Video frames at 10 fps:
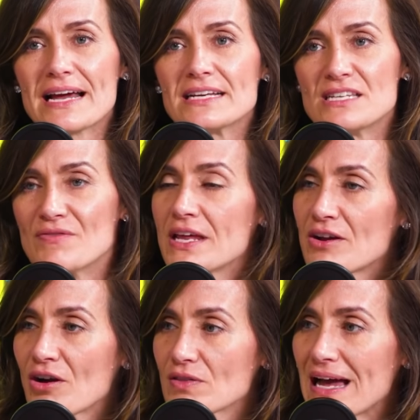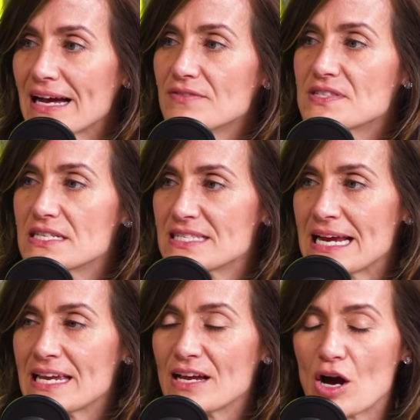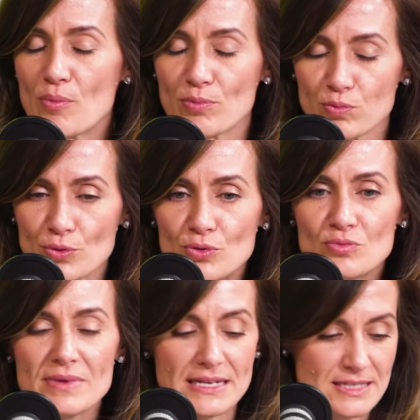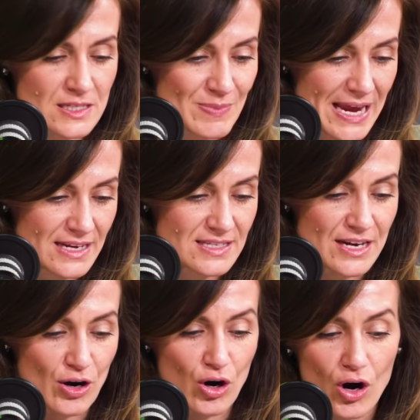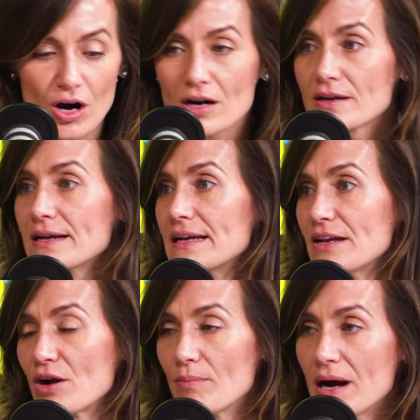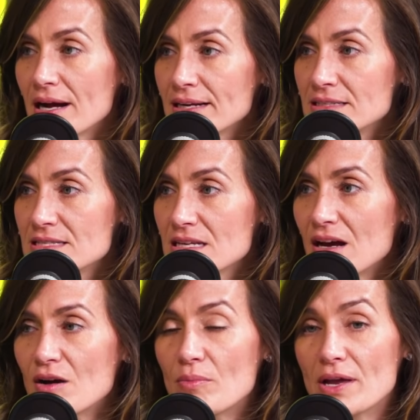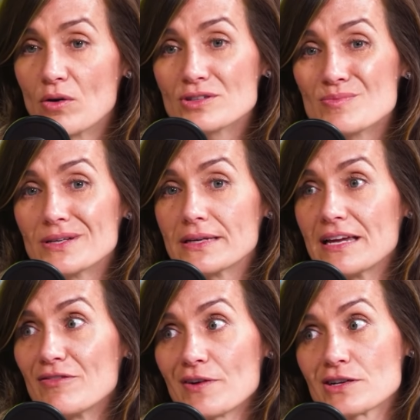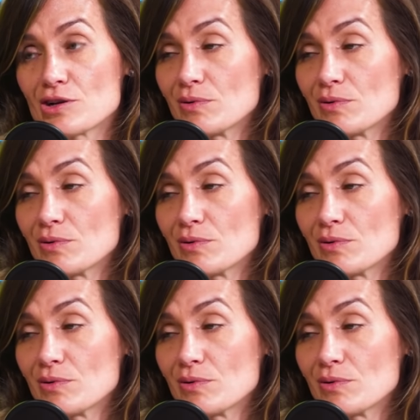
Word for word: negativity in our lives, this taking up room and space in our heart and in our minds, and ultimately it affects our